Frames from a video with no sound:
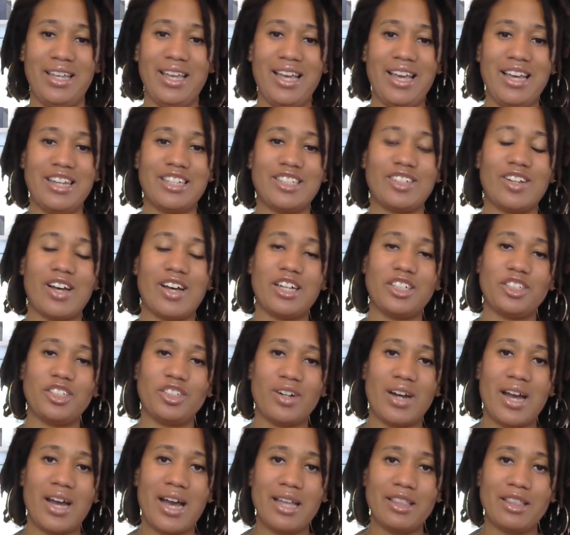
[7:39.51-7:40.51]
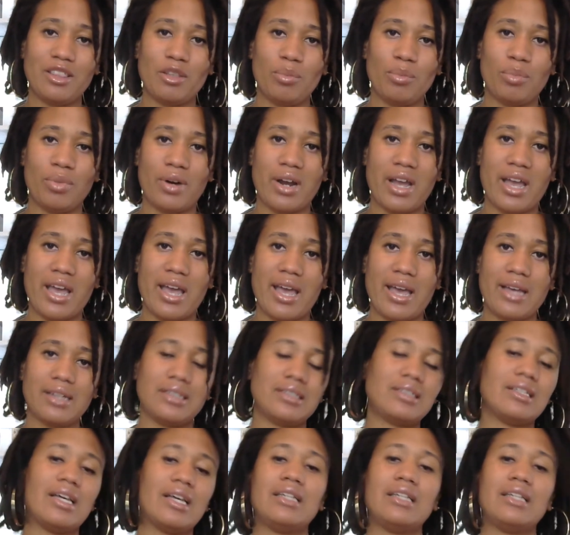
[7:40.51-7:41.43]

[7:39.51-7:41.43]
So I tried the Braggs.